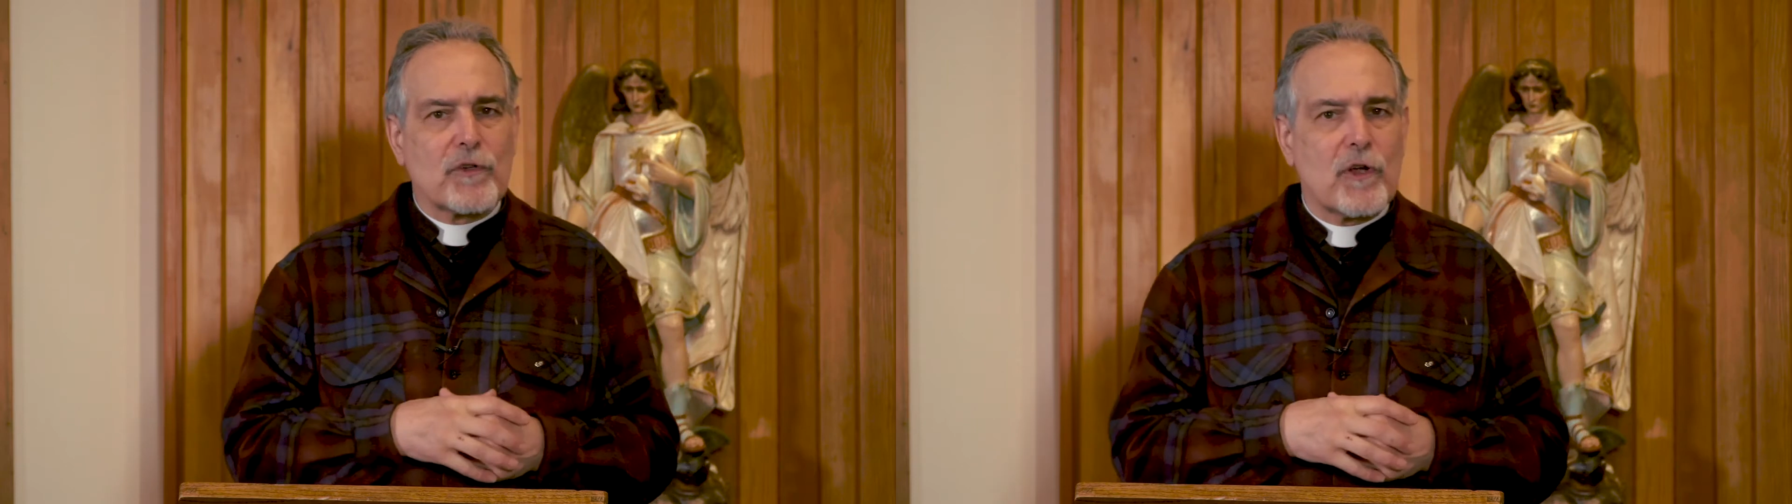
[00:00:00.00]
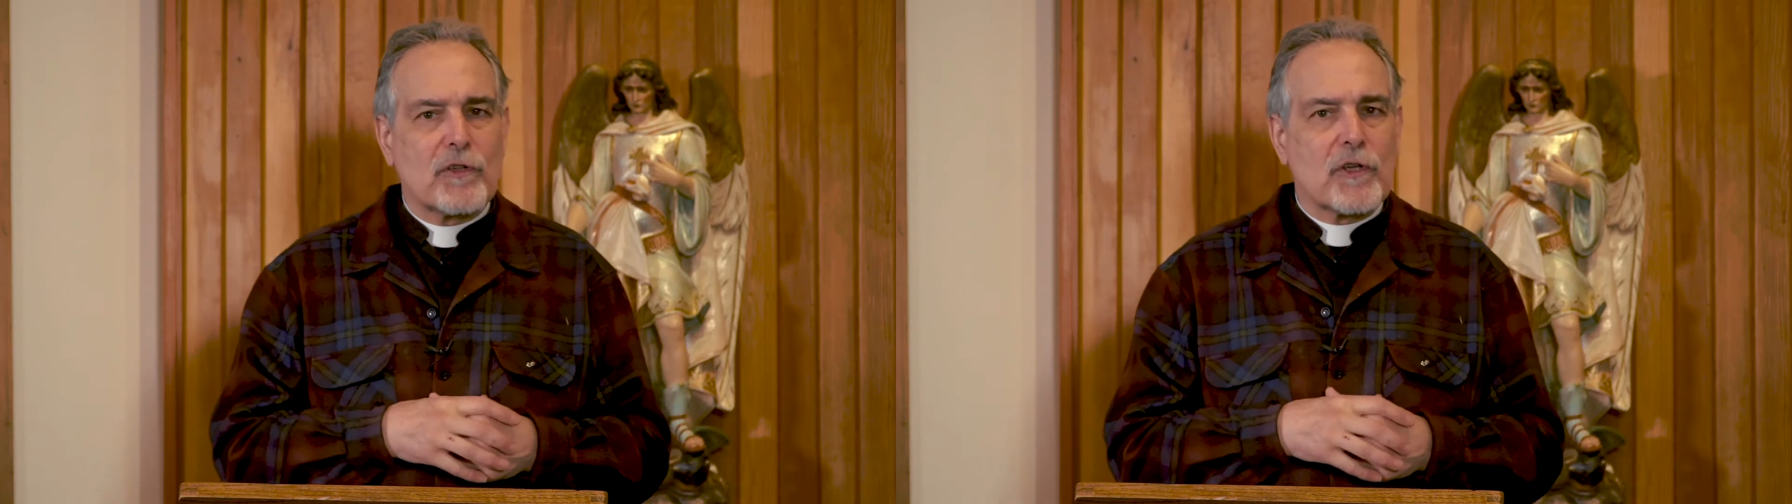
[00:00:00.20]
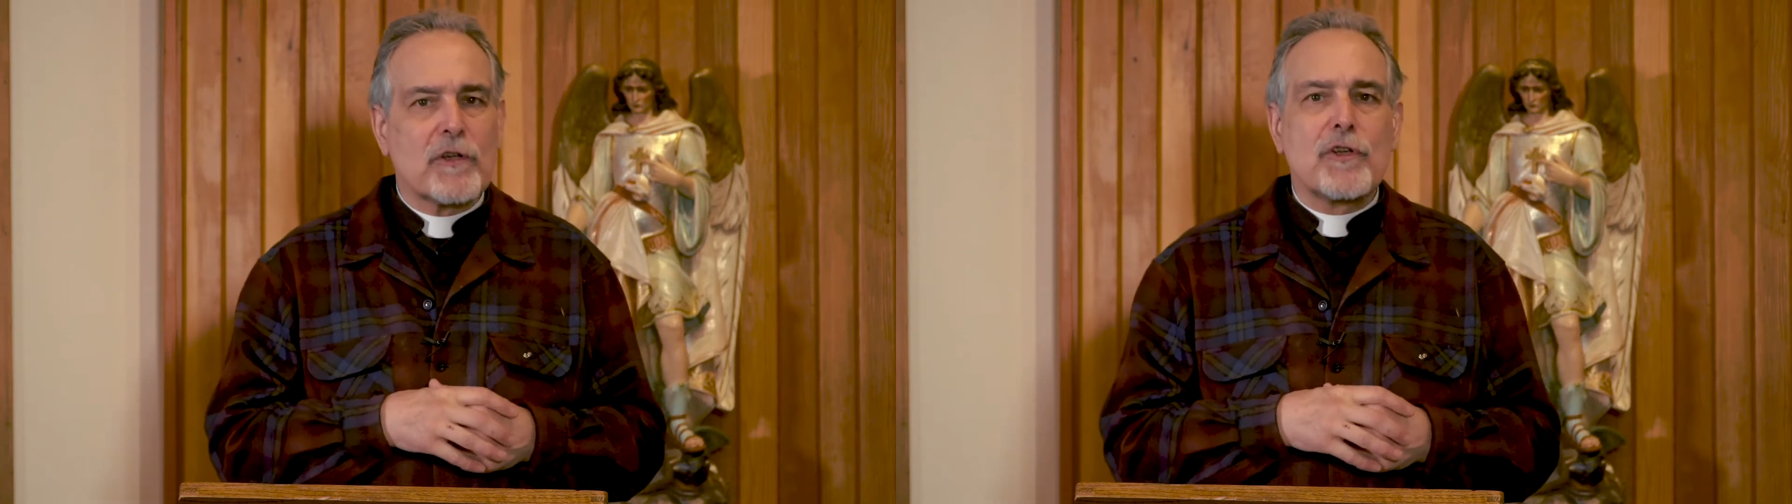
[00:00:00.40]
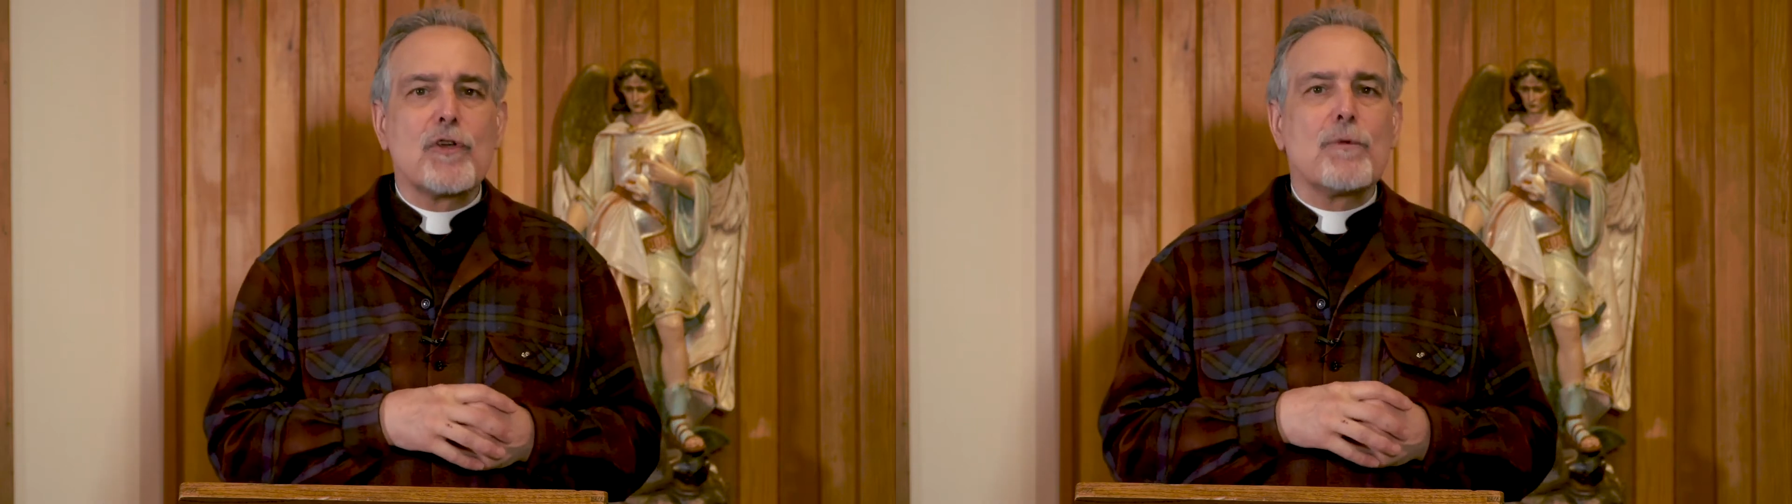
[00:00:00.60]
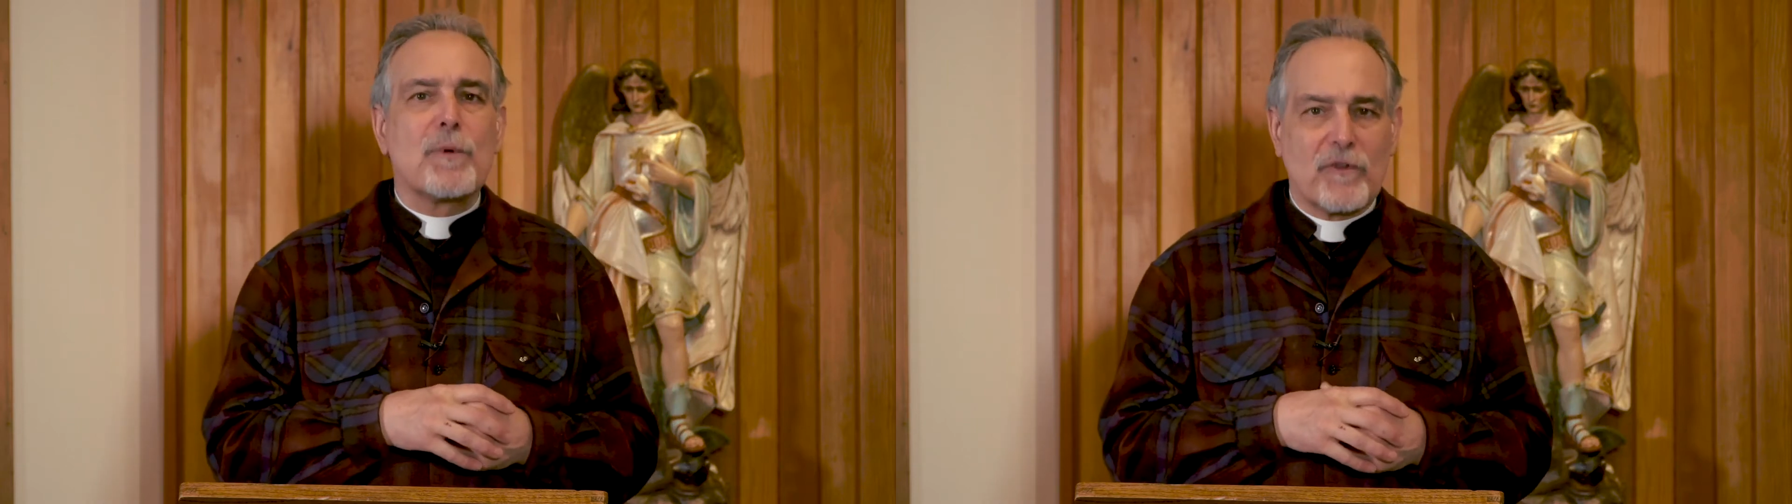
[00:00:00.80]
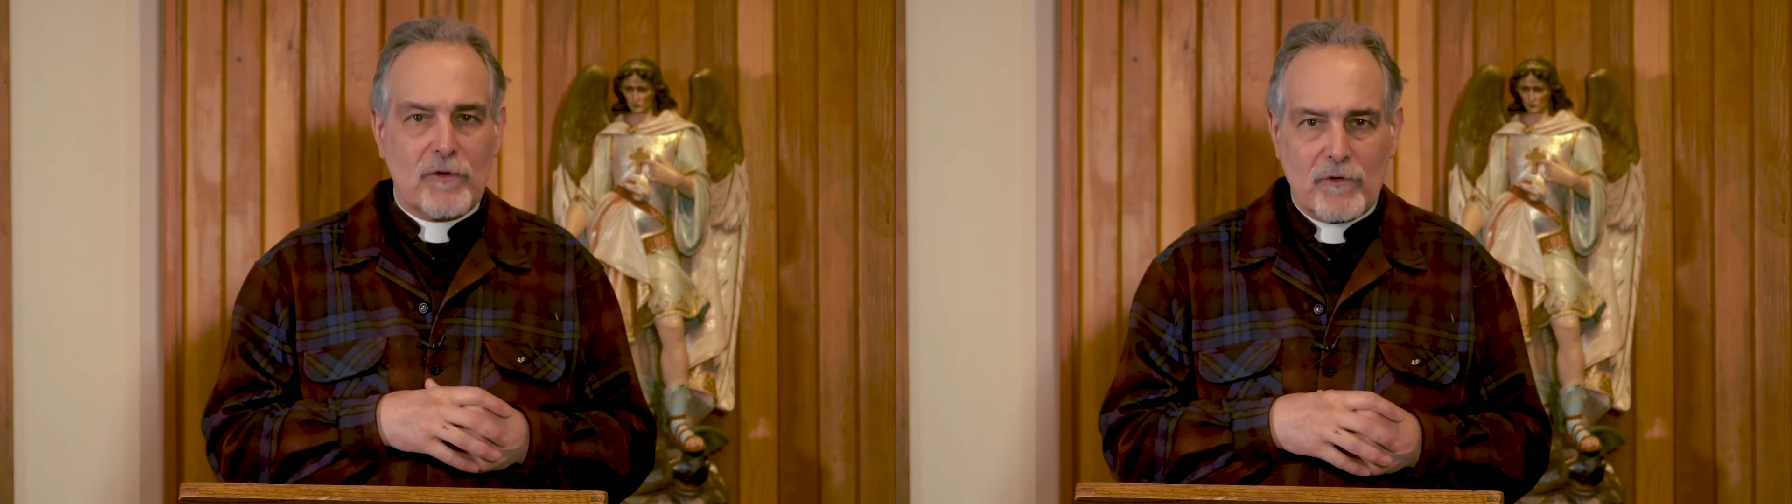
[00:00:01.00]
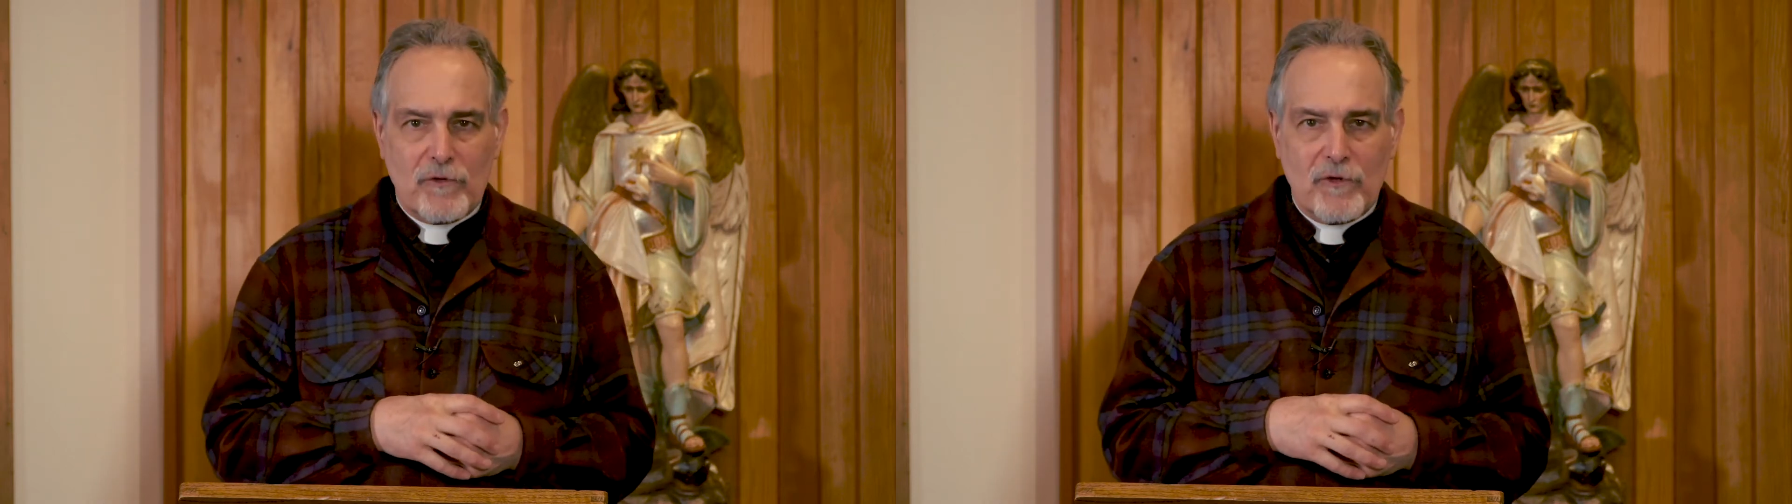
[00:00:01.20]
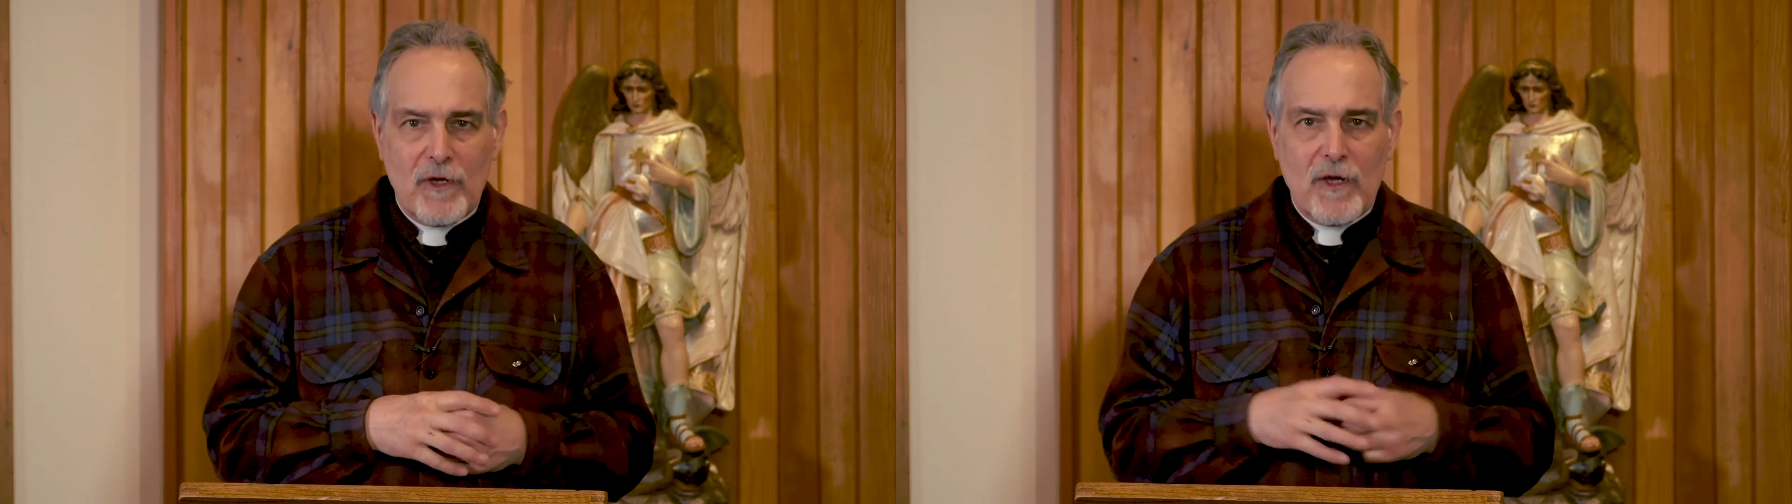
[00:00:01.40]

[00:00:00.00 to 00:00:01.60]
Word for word: called concupiscence.